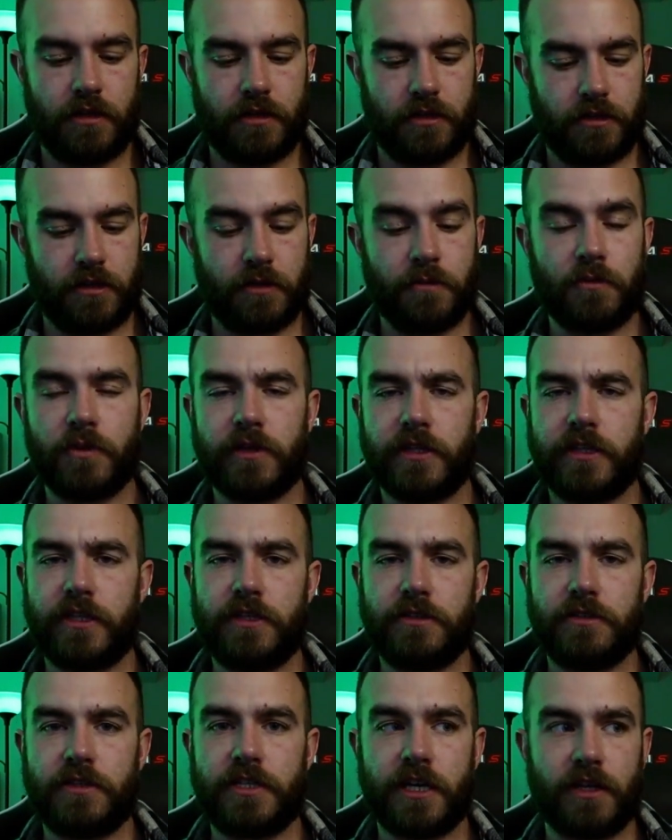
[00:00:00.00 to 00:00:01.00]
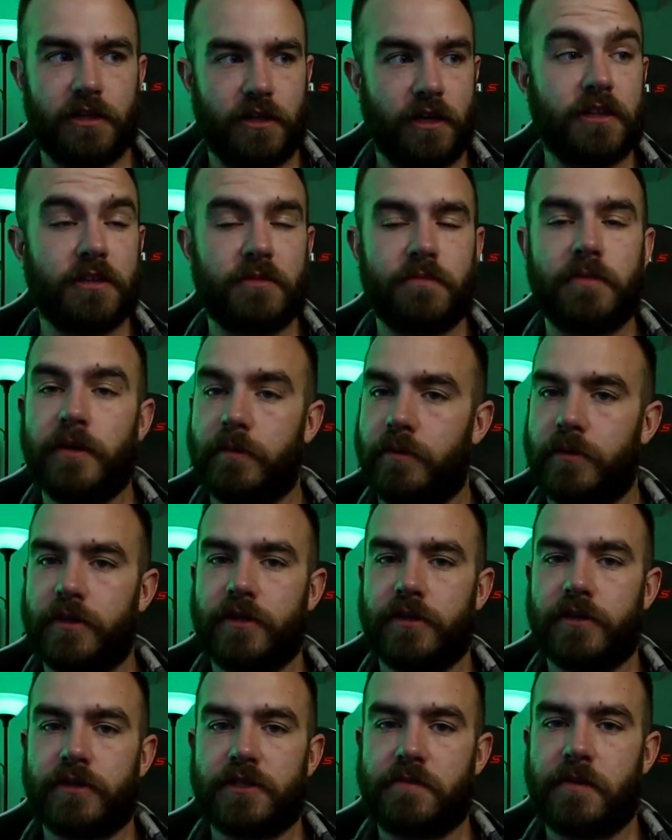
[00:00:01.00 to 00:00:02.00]
And I'm willing to tell other people
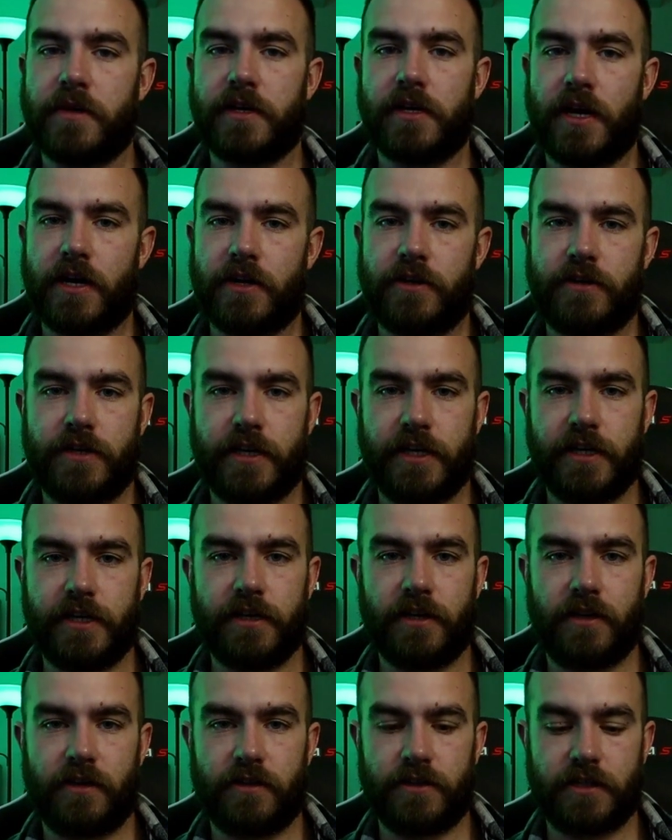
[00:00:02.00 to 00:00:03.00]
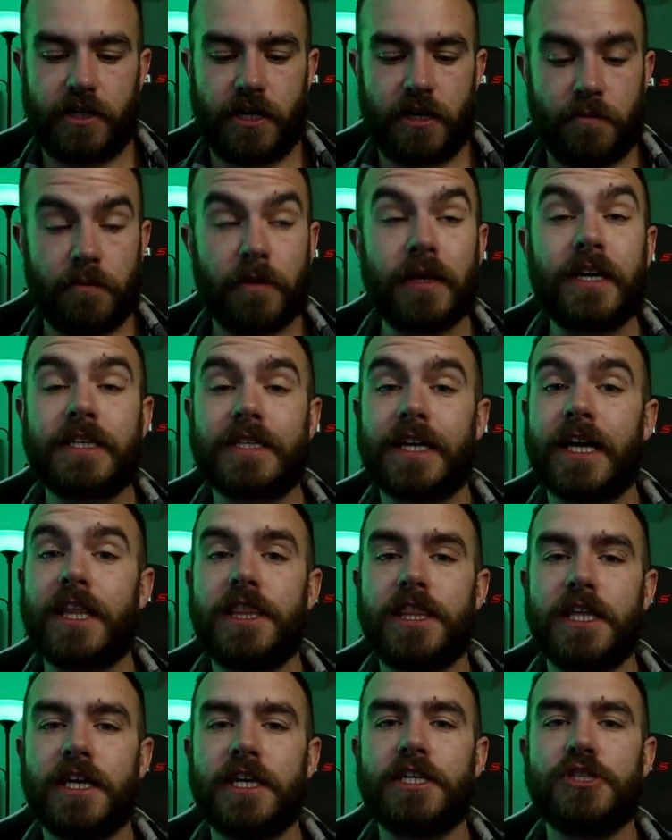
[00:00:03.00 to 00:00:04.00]
to go spend $180 on it because I
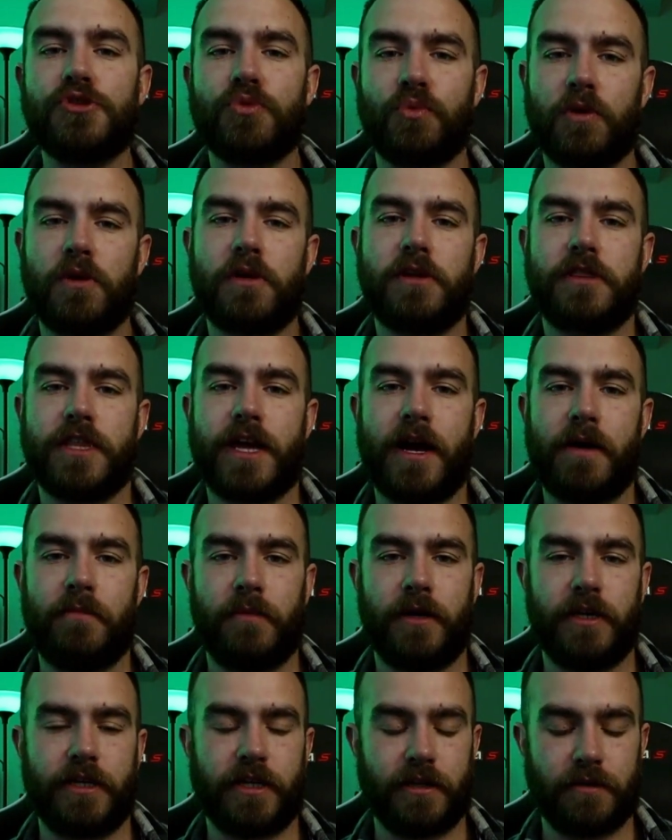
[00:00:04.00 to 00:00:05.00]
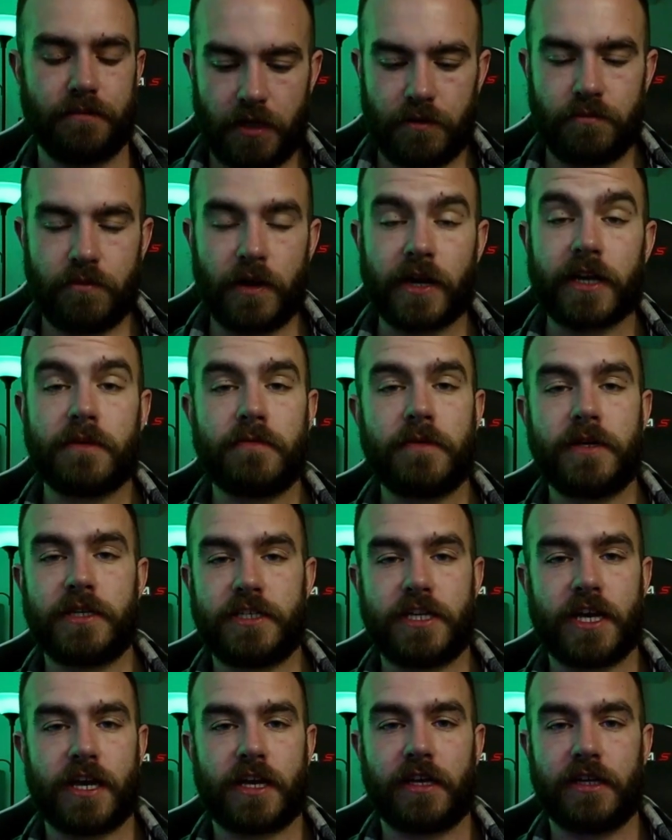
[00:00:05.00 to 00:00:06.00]
think it's worth that money. I recommend
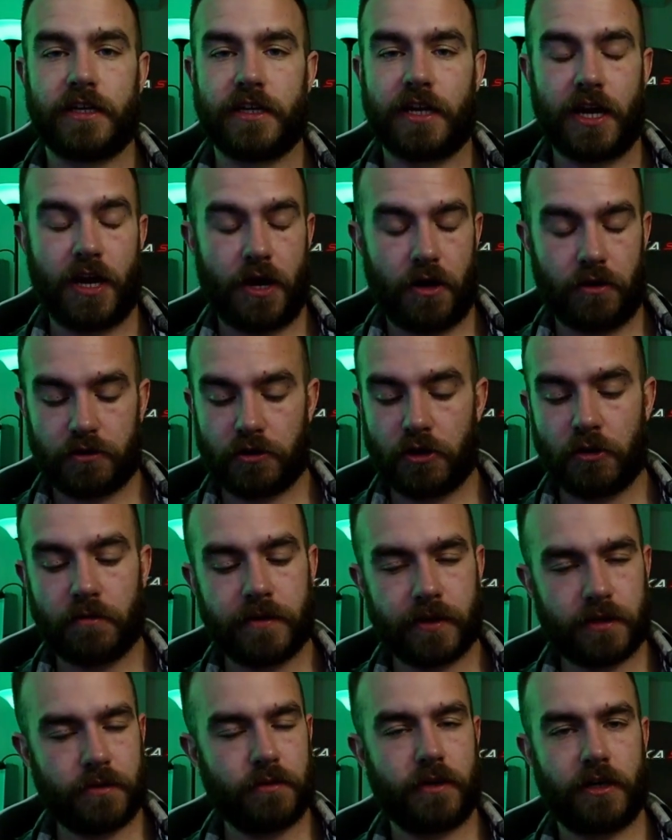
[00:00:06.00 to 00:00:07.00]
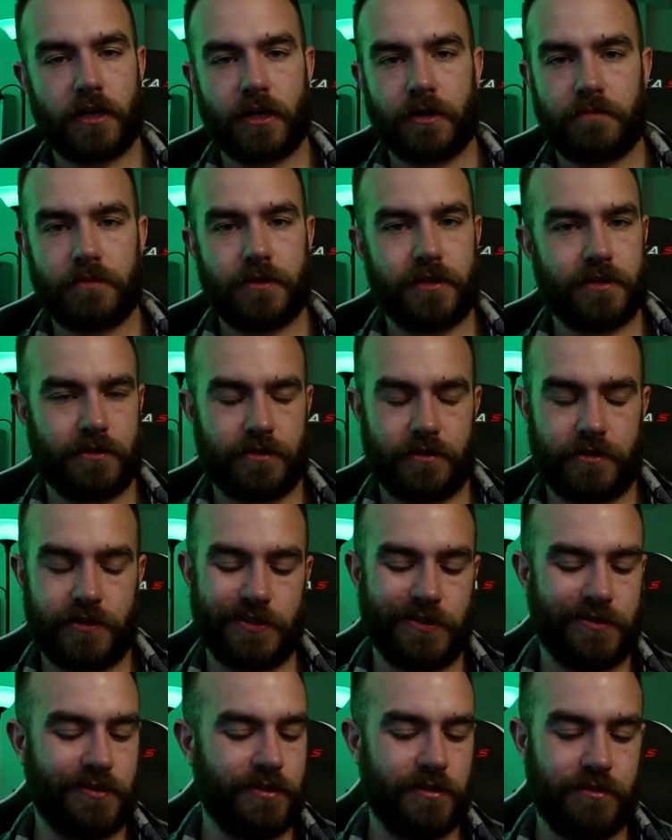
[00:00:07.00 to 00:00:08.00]
checking it out. Go pick one up. They're
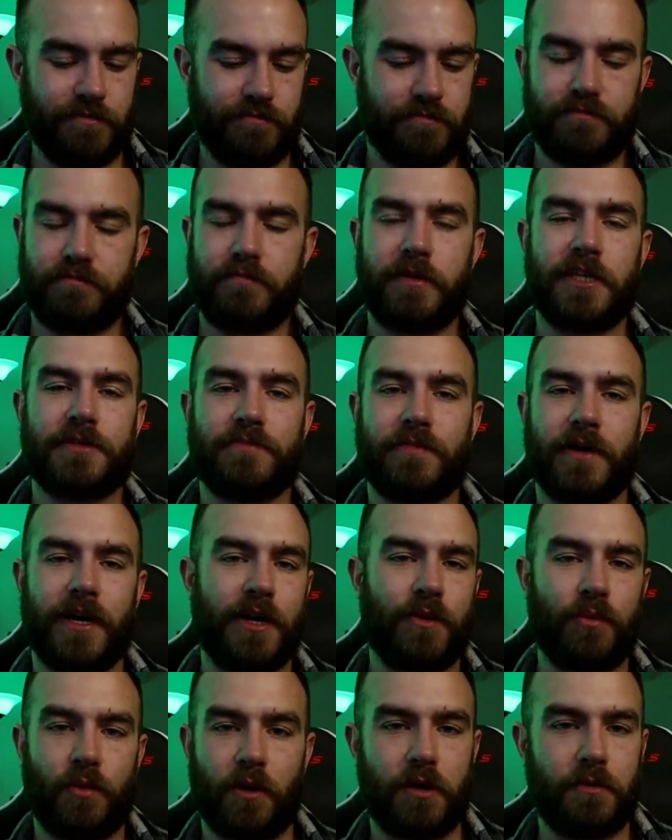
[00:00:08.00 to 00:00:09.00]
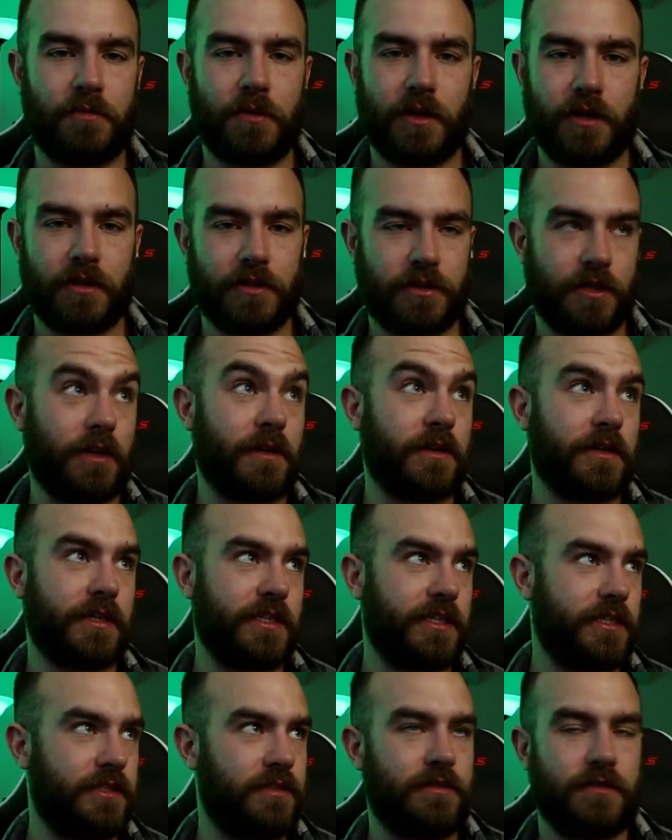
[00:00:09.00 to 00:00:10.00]
sold Best Buy, Walmart,
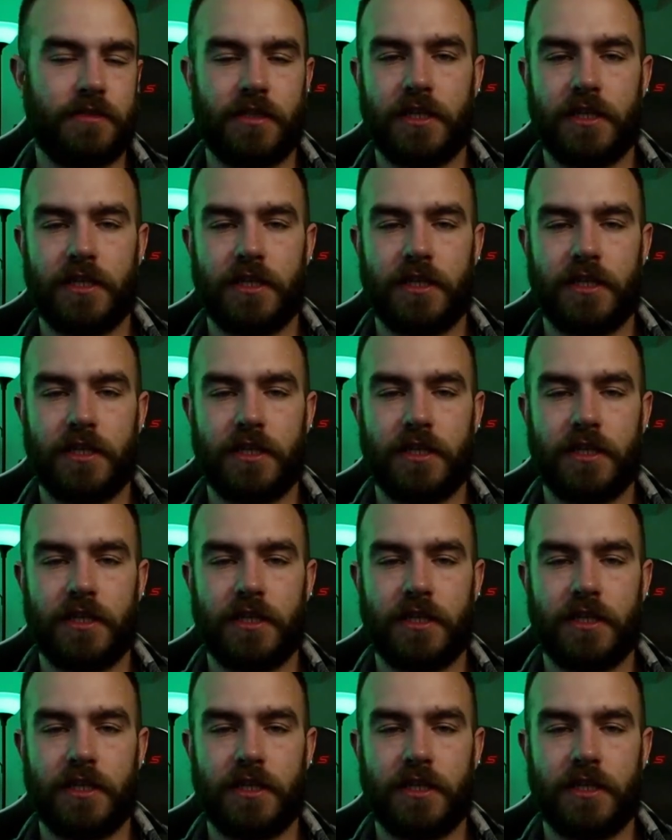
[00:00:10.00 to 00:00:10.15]
Target.